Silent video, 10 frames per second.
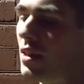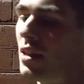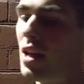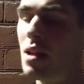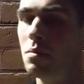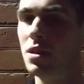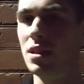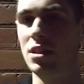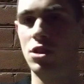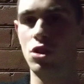Enlightenment
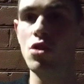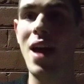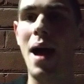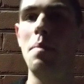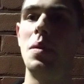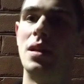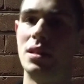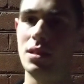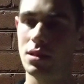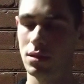is true
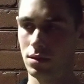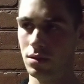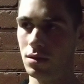happiness,